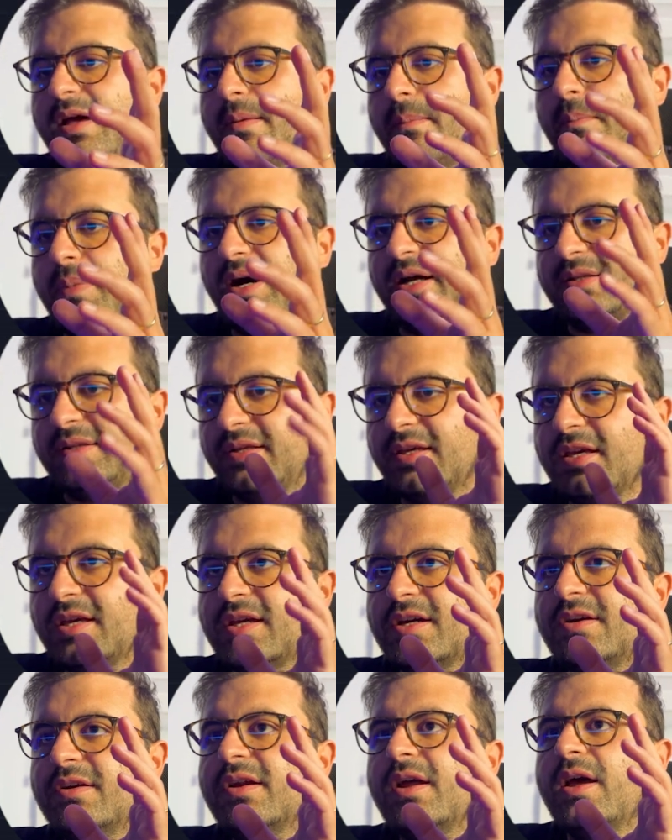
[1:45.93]
But
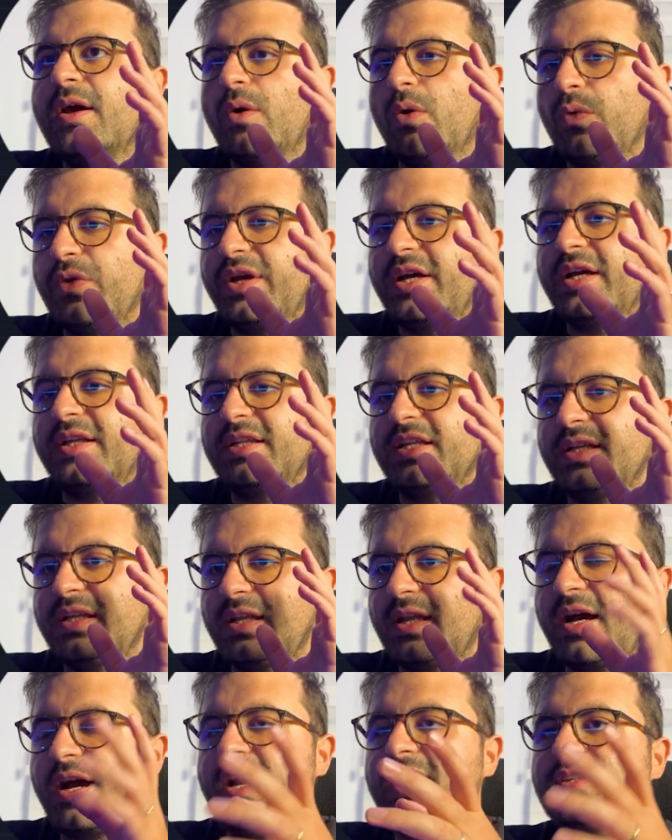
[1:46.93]
here we got a
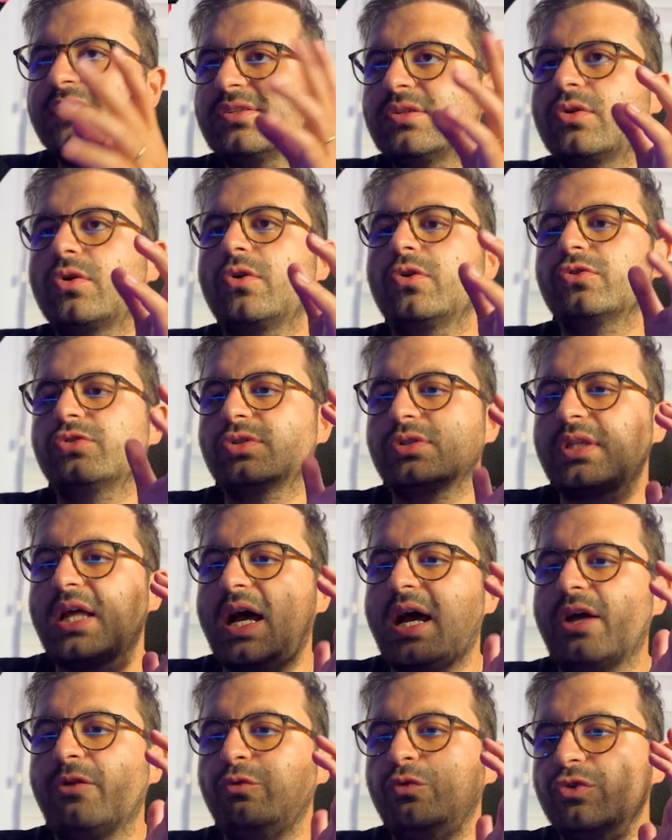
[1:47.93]
nice cross
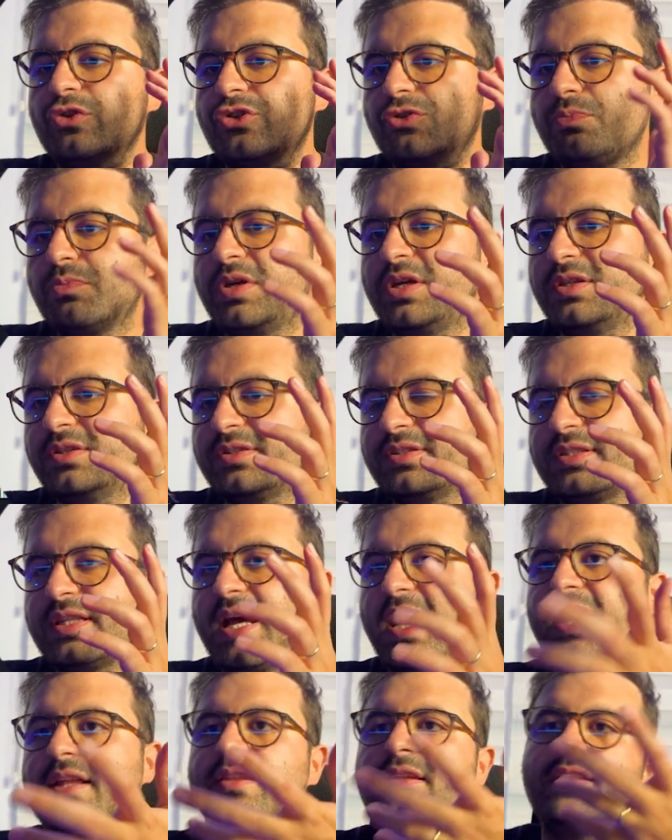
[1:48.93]
down which means
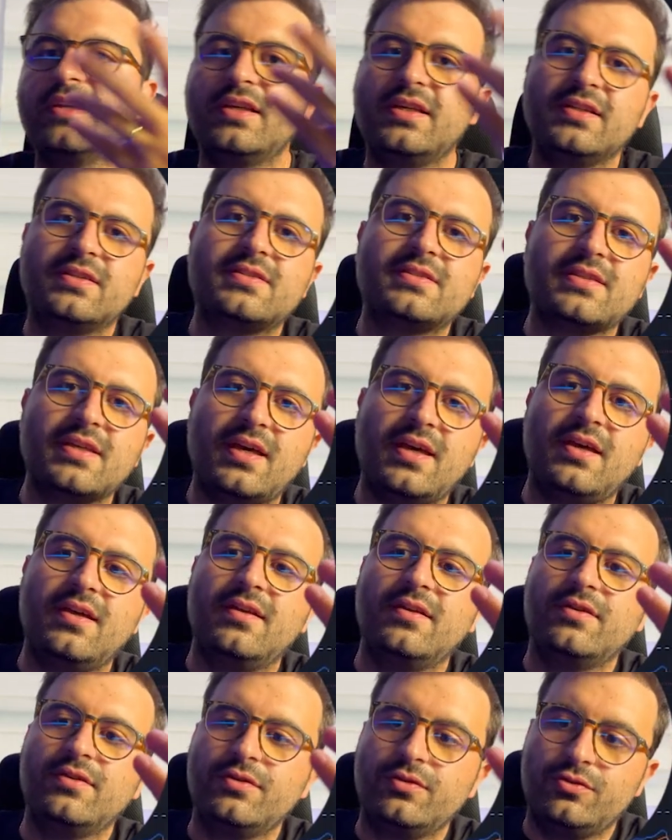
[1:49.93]
that it's a
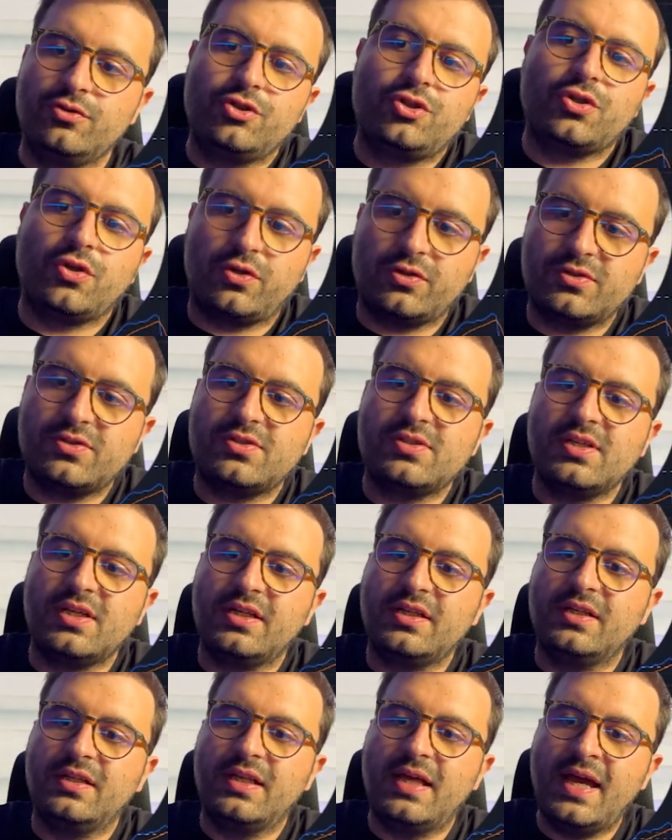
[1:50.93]
short
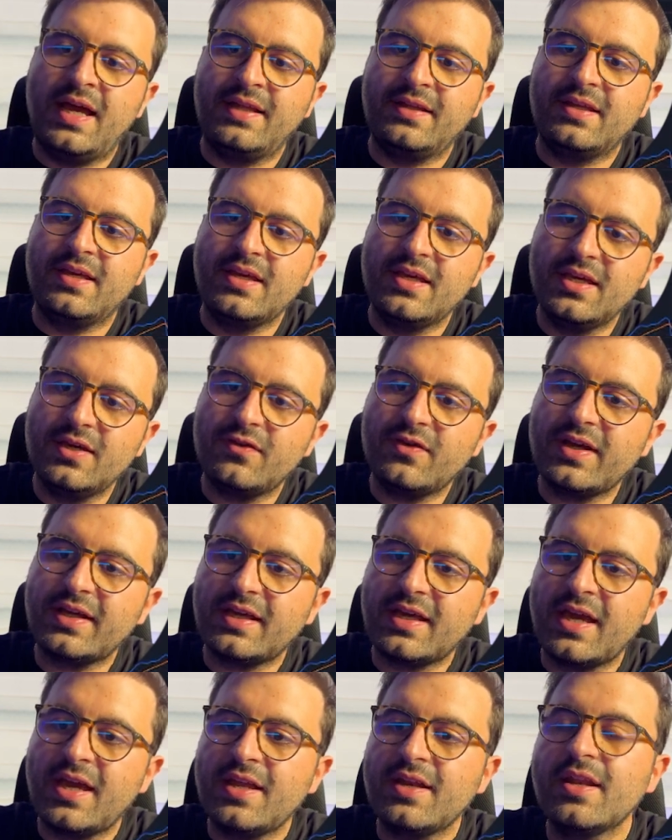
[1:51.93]
signal and here
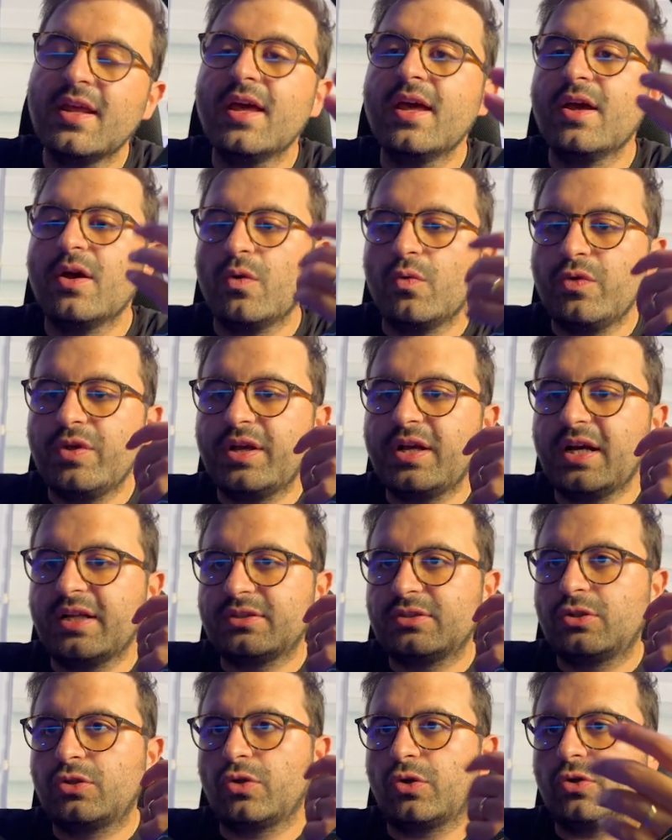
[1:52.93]
again we
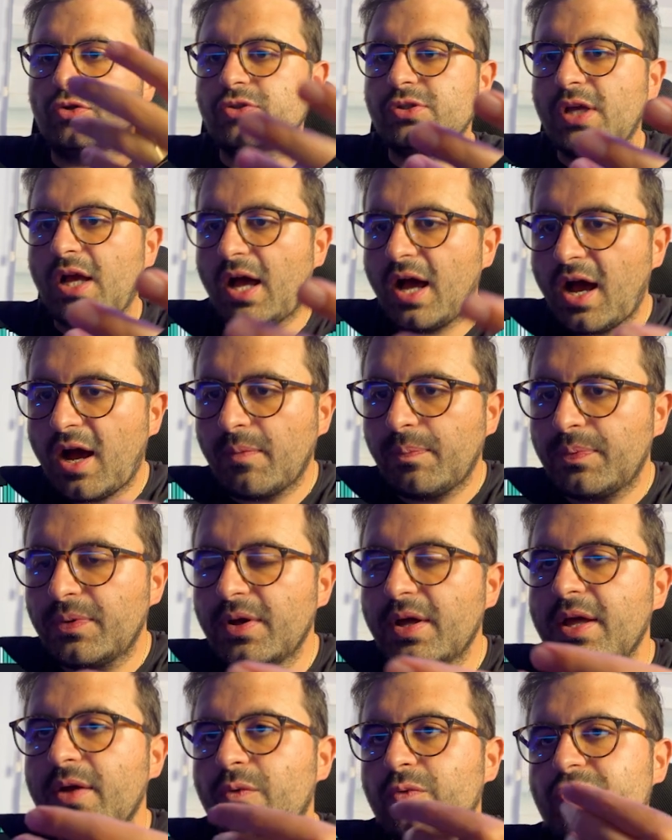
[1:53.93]
got cross up
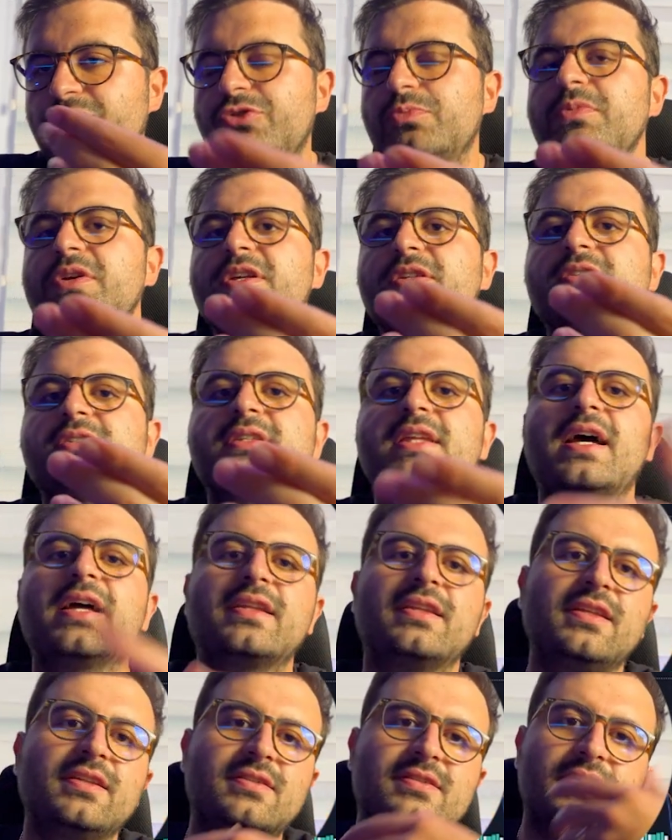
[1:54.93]
which means
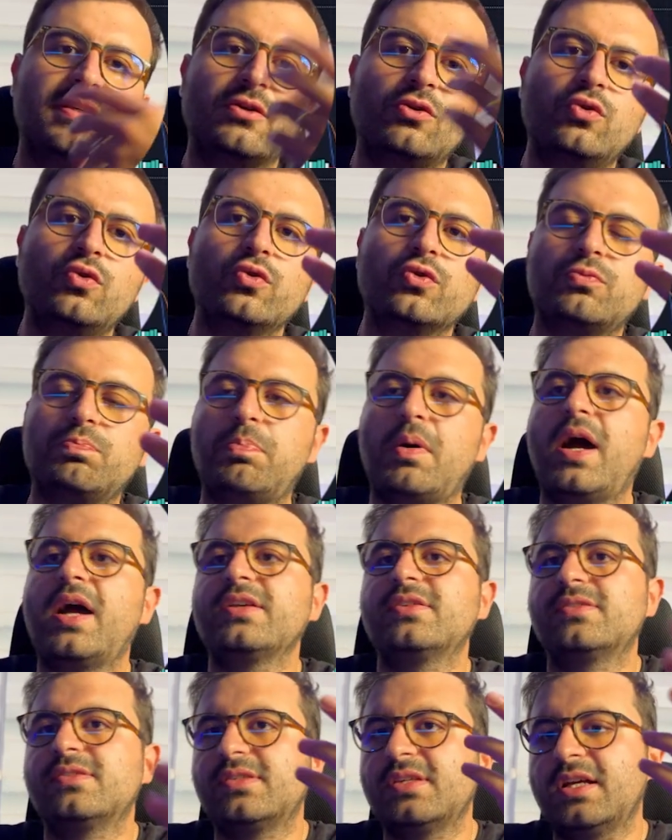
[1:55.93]
that it's a good buy
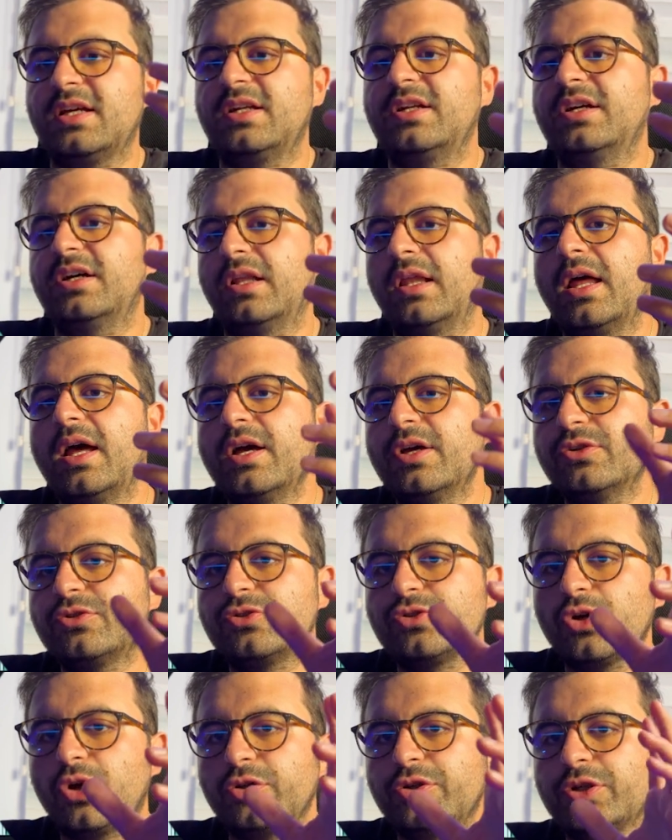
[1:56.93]
signal.
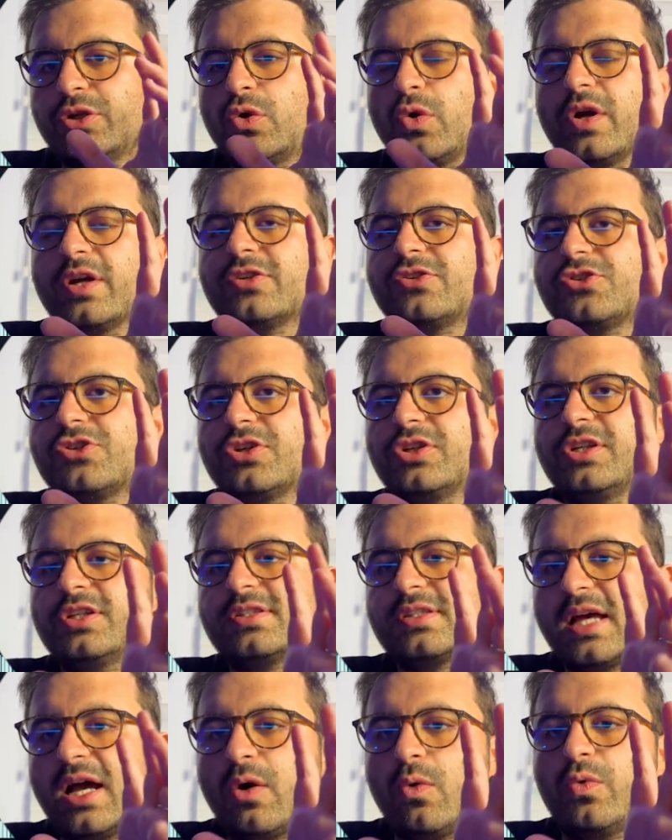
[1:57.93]
So the question
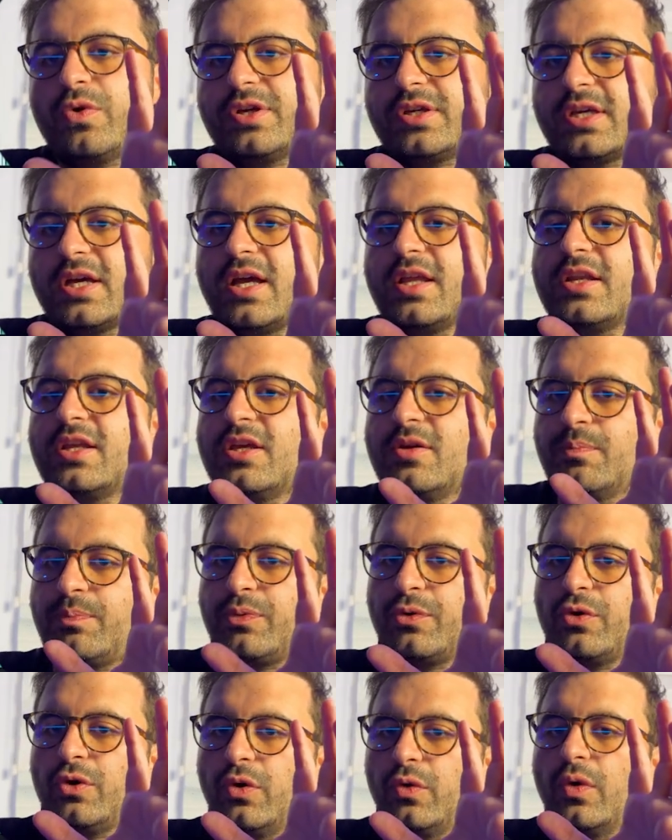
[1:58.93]
is how we can
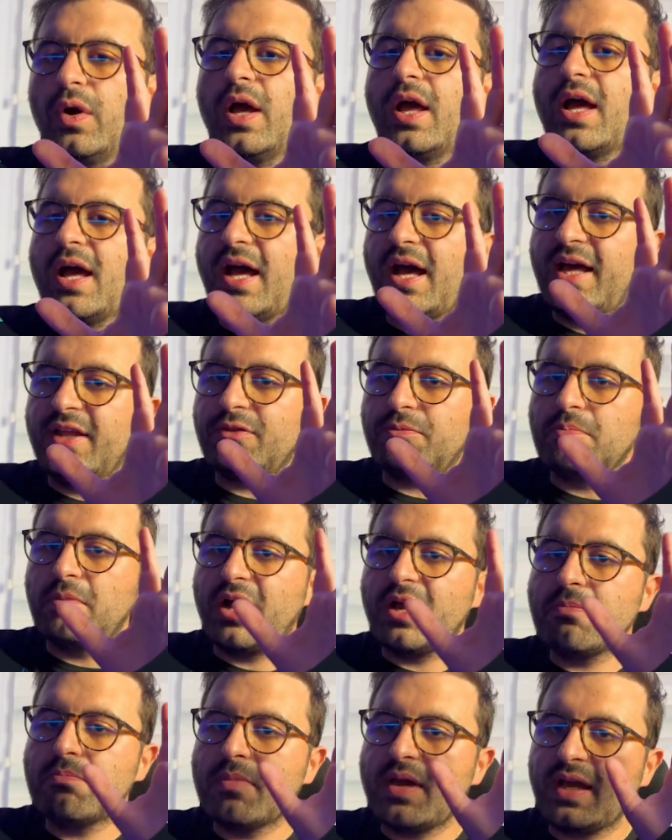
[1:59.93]
improve. And
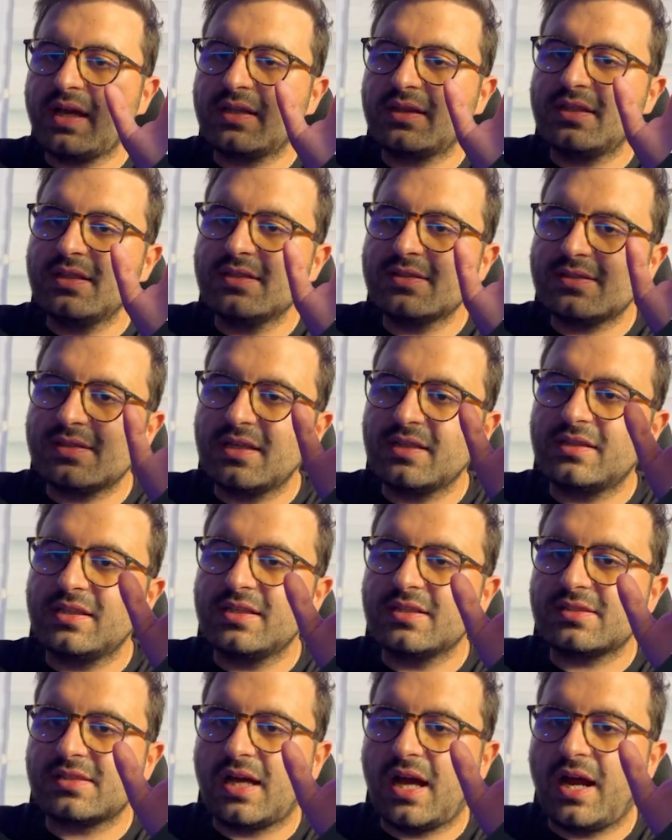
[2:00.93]
my MACD
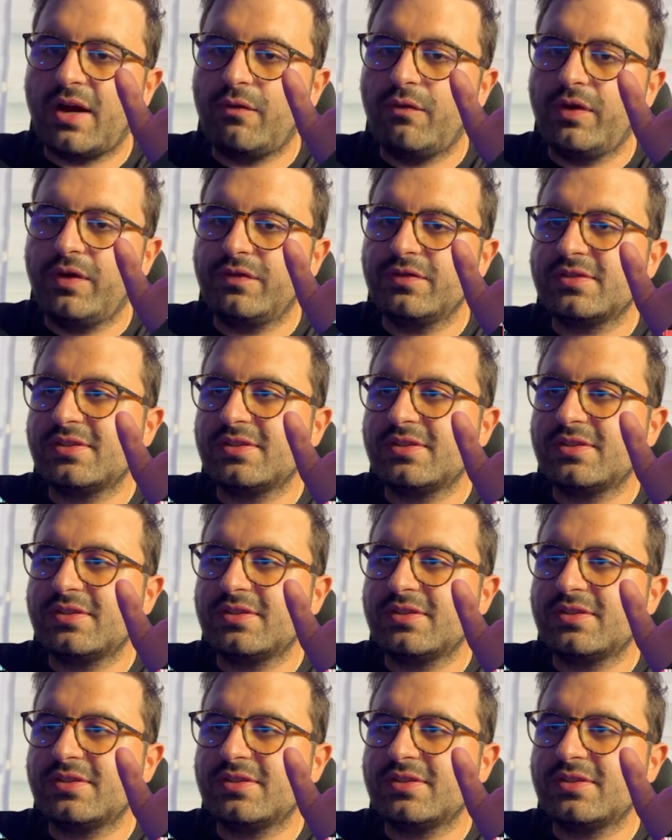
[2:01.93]
settings are very